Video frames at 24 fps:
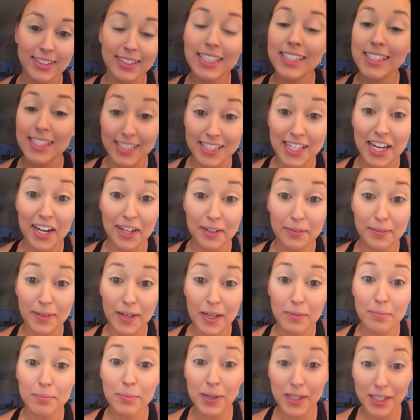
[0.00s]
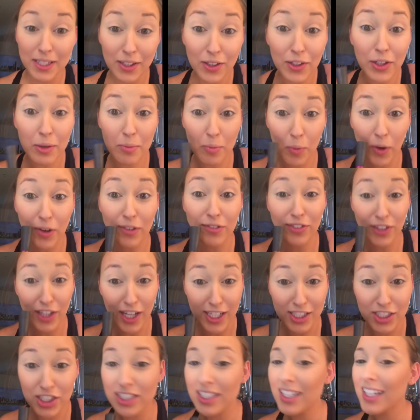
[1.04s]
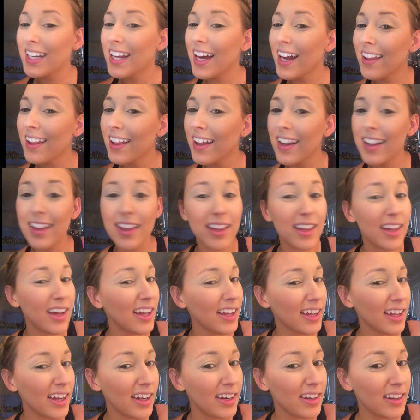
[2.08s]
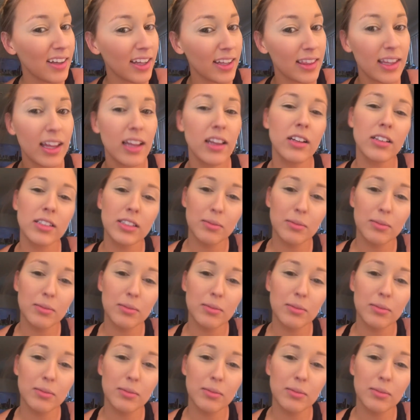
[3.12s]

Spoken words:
It's a tiny bit, but you look more flushed, and I kind of like that look